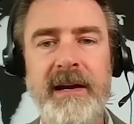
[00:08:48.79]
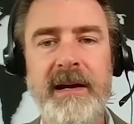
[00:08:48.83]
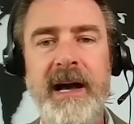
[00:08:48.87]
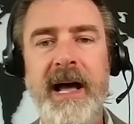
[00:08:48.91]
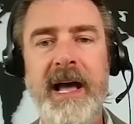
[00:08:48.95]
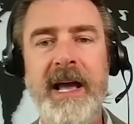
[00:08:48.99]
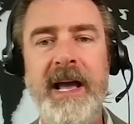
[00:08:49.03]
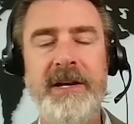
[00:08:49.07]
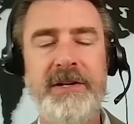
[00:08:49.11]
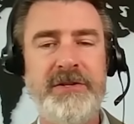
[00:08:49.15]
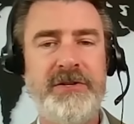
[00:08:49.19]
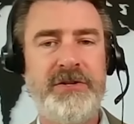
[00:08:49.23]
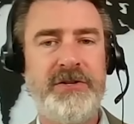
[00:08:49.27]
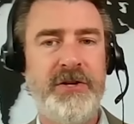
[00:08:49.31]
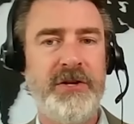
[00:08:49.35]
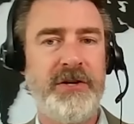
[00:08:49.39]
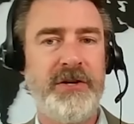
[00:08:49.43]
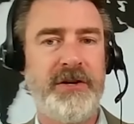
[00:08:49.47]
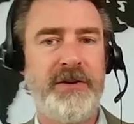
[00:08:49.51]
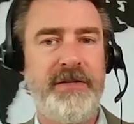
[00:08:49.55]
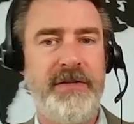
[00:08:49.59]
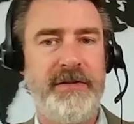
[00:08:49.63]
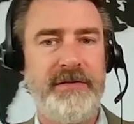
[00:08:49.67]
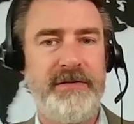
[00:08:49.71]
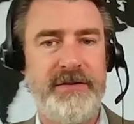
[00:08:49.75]
Uh, it
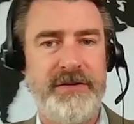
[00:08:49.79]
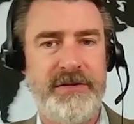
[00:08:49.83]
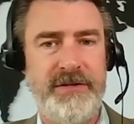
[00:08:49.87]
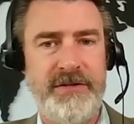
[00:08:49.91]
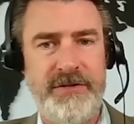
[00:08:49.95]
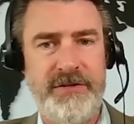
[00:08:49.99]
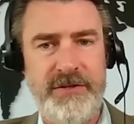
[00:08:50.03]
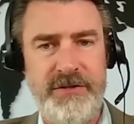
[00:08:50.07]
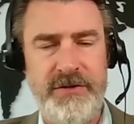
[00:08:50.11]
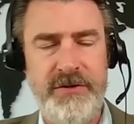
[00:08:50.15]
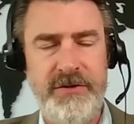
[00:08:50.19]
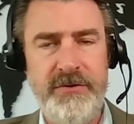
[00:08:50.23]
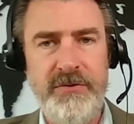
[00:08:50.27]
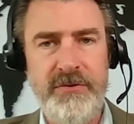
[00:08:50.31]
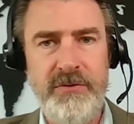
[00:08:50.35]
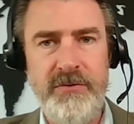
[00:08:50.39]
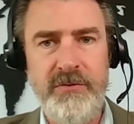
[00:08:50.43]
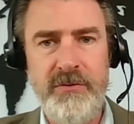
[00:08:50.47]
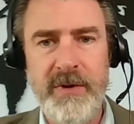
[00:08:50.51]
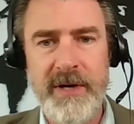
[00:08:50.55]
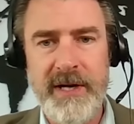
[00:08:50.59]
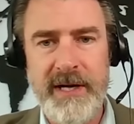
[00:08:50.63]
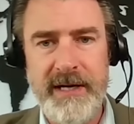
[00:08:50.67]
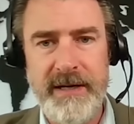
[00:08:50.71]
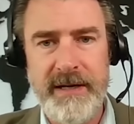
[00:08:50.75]
took
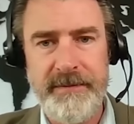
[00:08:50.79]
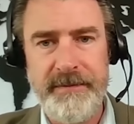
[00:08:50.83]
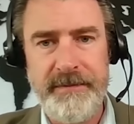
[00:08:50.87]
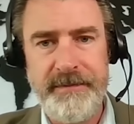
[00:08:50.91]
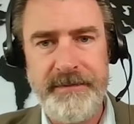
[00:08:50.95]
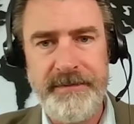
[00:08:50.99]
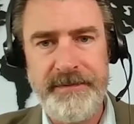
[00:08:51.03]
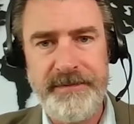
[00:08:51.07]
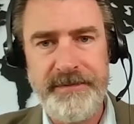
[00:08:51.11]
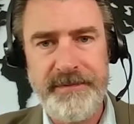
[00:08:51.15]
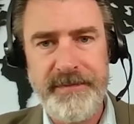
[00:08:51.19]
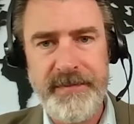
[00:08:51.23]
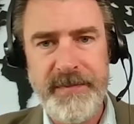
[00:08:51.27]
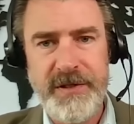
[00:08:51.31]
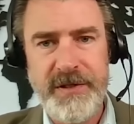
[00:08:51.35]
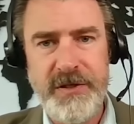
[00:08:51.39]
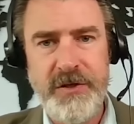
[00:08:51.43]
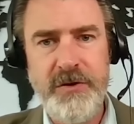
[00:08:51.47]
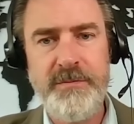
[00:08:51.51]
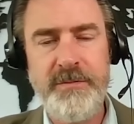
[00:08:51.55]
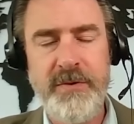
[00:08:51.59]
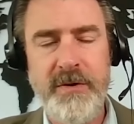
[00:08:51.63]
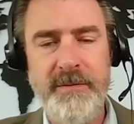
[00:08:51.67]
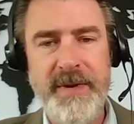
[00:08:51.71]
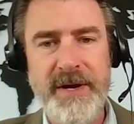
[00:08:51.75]
two, um,
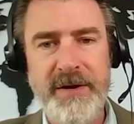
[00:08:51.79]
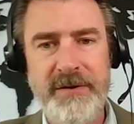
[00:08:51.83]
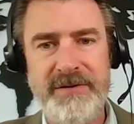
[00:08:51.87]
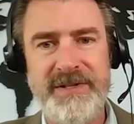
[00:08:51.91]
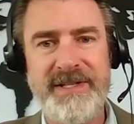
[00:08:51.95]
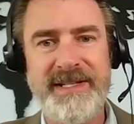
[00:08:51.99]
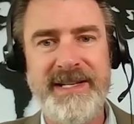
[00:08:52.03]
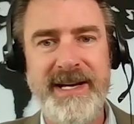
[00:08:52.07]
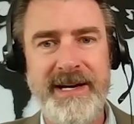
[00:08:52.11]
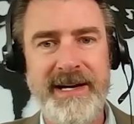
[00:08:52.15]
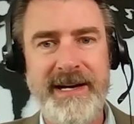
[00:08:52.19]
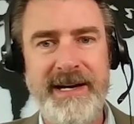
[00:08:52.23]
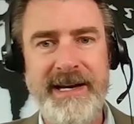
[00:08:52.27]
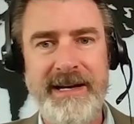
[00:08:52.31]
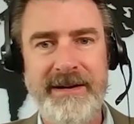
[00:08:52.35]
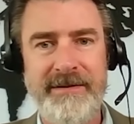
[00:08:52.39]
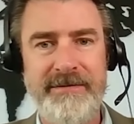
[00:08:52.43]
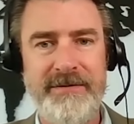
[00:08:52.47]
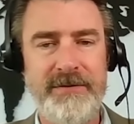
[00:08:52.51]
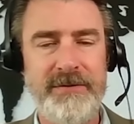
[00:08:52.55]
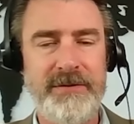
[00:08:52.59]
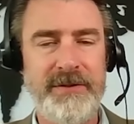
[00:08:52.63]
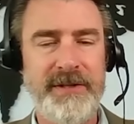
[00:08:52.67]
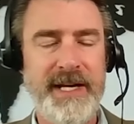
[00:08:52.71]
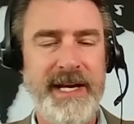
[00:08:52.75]
two premiers dying
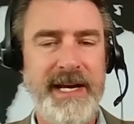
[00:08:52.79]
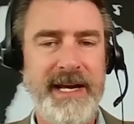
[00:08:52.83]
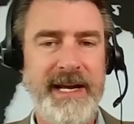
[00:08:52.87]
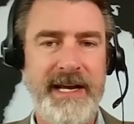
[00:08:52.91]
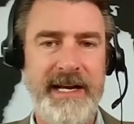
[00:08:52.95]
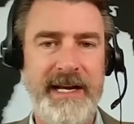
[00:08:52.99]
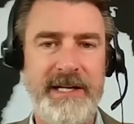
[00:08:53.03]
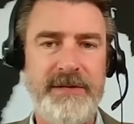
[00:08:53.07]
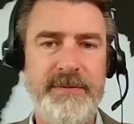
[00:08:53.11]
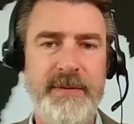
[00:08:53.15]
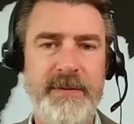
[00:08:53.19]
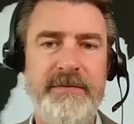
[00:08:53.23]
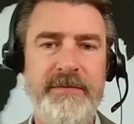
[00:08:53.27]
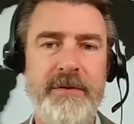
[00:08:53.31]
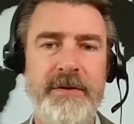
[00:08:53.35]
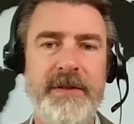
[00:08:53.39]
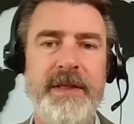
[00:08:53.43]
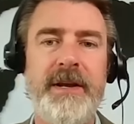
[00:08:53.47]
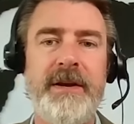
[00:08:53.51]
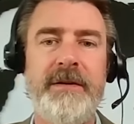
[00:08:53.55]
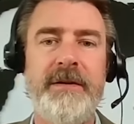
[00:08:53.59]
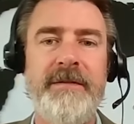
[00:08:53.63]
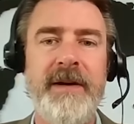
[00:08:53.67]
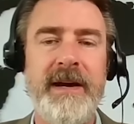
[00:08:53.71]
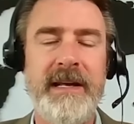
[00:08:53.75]
of old age before
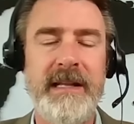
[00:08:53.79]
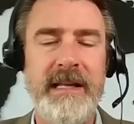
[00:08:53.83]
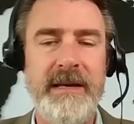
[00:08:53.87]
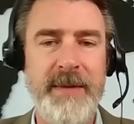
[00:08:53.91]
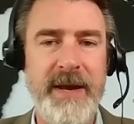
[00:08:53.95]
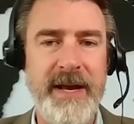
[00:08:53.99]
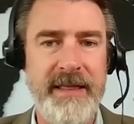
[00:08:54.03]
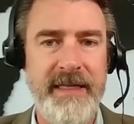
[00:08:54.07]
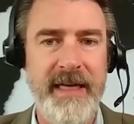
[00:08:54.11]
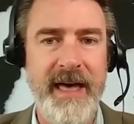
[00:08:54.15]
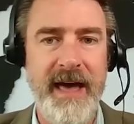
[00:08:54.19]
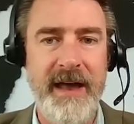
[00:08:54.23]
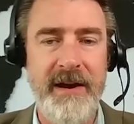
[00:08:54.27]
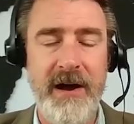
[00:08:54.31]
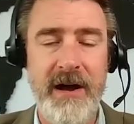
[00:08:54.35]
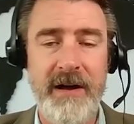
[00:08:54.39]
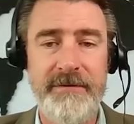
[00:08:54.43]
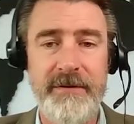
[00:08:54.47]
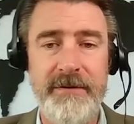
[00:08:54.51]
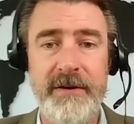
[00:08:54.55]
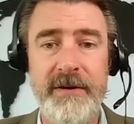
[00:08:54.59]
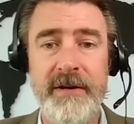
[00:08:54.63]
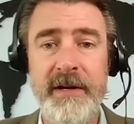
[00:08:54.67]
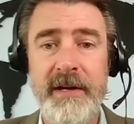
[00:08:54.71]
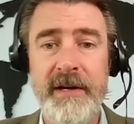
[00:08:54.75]
they could finally make that
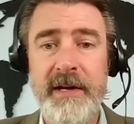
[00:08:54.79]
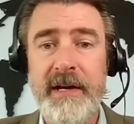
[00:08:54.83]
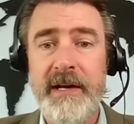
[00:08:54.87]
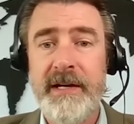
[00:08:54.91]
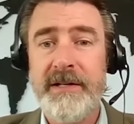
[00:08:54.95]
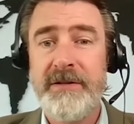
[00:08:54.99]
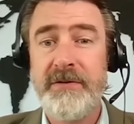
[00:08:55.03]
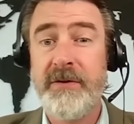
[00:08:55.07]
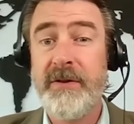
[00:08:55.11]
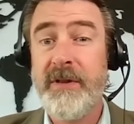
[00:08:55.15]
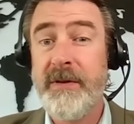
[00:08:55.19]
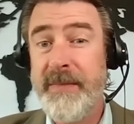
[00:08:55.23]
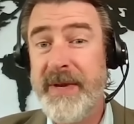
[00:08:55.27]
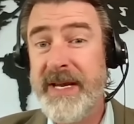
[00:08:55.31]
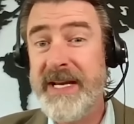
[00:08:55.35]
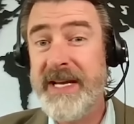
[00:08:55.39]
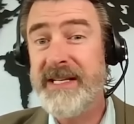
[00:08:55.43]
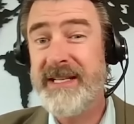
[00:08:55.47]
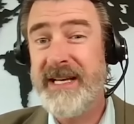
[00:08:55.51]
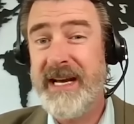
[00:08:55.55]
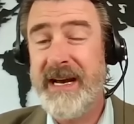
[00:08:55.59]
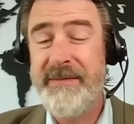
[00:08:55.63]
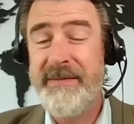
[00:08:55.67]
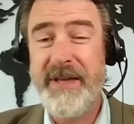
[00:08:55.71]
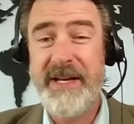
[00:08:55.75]
offer. So in the
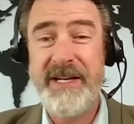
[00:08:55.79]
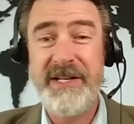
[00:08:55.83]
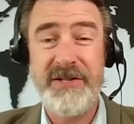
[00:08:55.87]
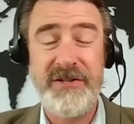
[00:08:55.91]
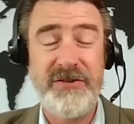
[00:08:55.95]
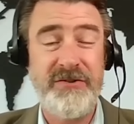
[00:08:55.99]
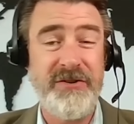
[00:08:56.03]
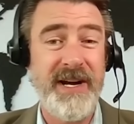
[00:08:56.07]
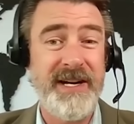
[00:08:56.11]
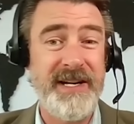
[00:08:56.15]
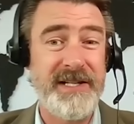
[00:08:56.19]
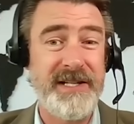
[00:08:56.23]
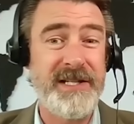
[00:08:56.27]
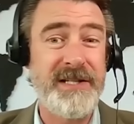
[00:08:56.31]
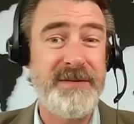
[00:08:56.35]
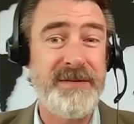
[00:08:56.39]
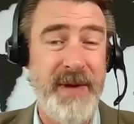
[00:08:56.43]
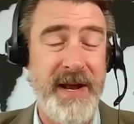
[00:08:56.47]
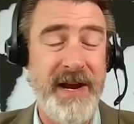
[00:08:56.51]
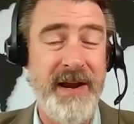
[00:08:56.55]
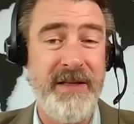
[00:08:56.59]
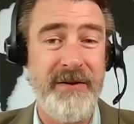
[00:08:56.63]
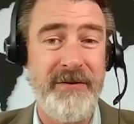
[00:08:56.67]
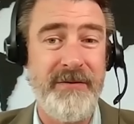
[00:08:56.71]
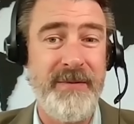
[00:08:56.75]
meantime, they just tried to
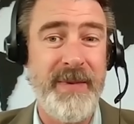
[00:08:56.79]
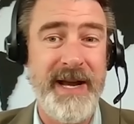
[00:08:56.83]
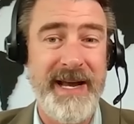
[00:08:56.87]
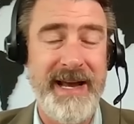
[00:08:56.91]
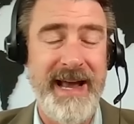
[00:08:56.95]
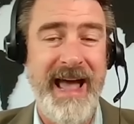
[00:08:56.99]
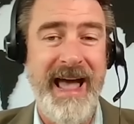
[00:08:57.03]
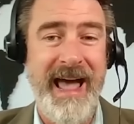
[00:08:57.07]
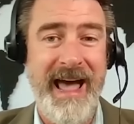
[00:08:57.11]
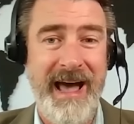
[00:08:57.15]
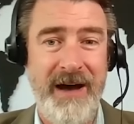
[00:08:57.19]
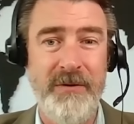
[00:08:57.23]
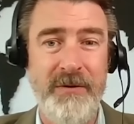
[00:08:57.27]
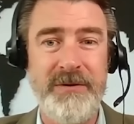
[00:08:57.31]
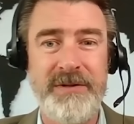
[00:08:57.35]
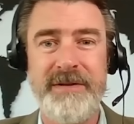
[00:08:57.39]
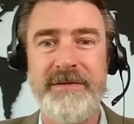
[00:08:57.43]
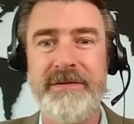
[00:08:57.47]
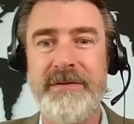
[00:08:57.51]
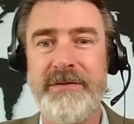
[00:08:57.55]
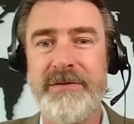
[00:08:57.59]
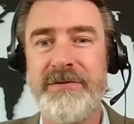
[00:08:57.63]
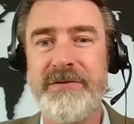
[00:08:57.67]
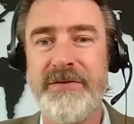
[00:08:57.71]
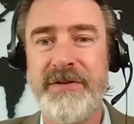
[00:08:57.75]
spend their way out
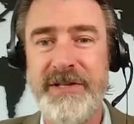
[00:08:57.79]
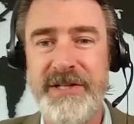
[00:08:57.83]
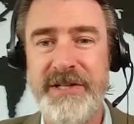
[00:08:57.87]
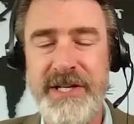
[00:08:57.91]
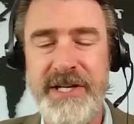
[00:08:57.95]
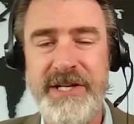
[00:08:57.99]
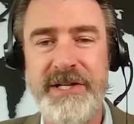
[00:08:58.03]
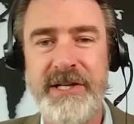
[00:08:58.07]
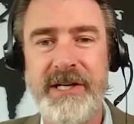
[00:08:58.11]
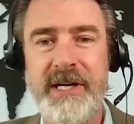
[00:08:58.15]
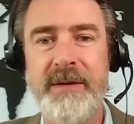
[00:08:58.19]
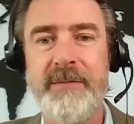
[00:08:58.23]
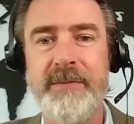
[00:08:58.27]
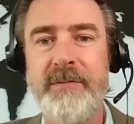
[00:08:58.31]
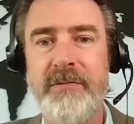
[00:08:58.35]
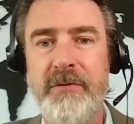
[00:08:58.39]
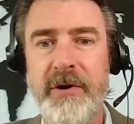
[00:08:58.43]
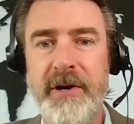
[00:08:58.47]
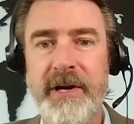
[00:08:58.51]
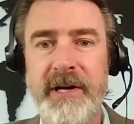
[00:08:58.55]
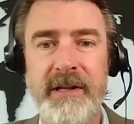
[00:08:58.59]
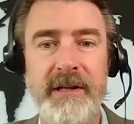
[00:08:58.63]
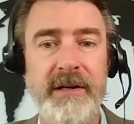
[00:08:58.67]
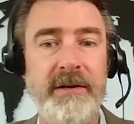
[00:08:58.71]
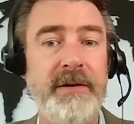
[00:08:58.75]
of their strategic
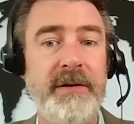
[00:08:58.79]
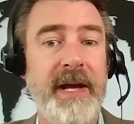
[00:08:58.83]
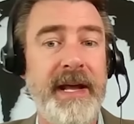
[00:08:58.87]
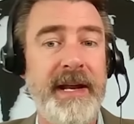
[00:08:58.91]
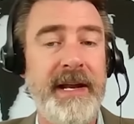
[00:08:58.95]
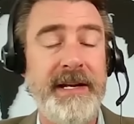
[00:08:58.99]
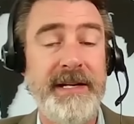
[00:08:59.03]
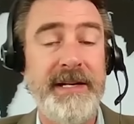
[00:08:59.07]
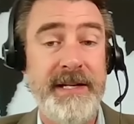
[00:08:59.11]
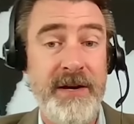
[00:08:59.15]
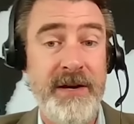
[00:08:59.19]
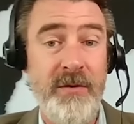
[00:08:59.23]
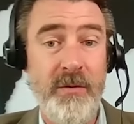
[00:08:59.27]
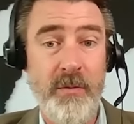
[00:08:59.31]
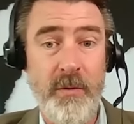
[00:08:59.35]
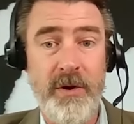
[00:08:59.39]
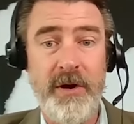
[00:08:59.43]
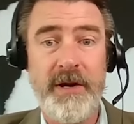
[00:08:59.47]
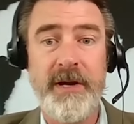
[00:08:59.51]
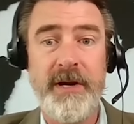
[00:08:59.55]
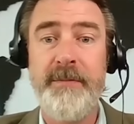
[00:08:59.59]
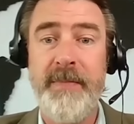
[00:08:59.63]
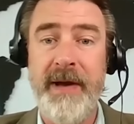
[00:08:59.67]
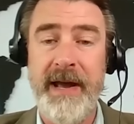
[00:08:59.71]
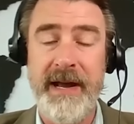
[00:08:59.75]
imbroglio, and it didn't
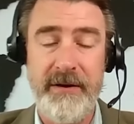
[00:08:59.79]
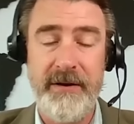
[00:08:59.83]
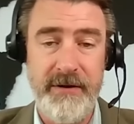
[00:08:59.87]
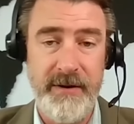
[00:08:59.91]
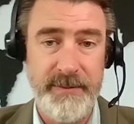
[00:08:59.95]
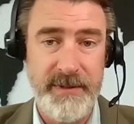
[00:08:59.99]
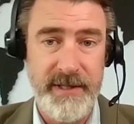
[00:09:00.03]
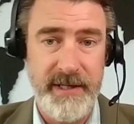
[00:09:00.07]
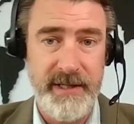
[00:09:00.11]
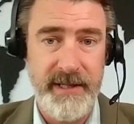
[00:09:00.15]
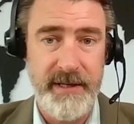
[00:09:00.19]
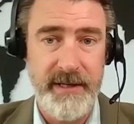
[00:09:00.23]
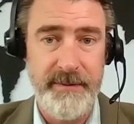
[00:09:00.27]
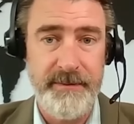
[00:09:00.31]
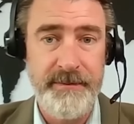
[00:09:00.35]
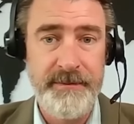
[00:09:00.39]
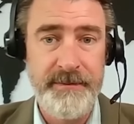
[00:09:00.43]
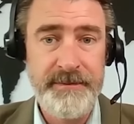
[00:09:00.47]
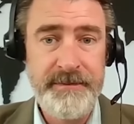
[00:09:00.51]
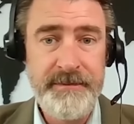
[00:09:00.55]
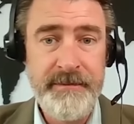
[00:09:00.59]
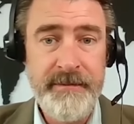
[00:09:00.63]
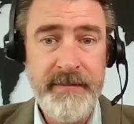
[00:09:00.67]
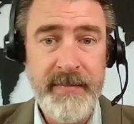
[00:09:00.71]
work. It bankrupted them.